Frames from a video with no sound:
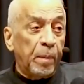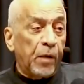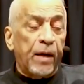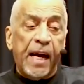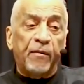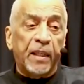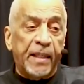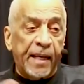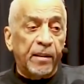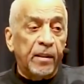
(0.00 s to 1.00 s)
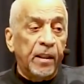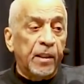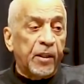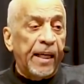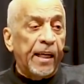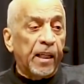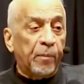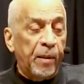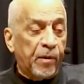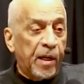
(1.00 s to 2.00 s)
They don't have a debt to any
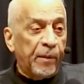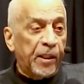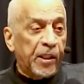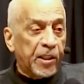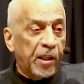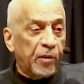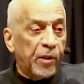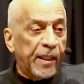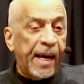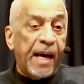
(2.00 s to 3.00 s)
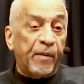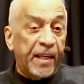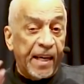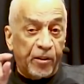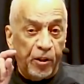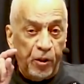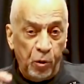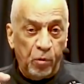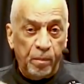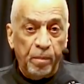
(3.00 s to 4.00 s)
other people coming into this country. They have a debt to
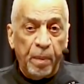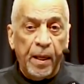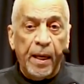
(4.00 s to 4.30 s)
you.